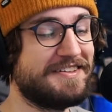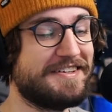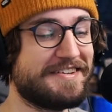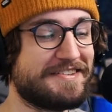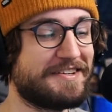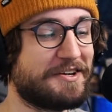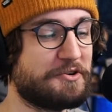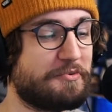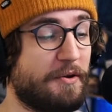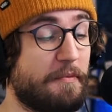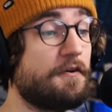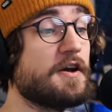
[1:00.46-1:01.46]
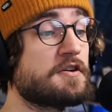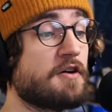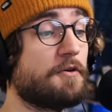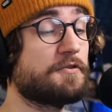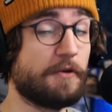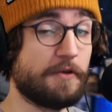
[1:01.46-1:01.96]
it is a good one. Three
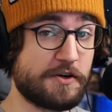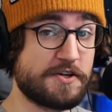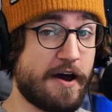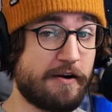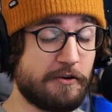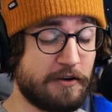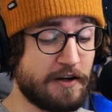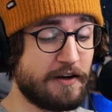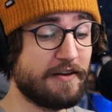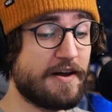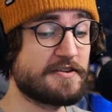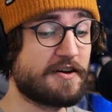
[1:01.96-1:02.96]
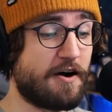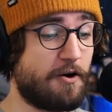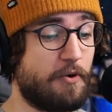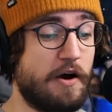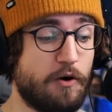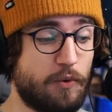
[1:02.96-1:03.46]
shows on the channel. Let's
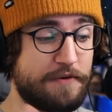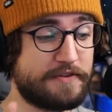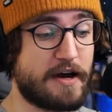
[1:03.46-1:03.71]
go. With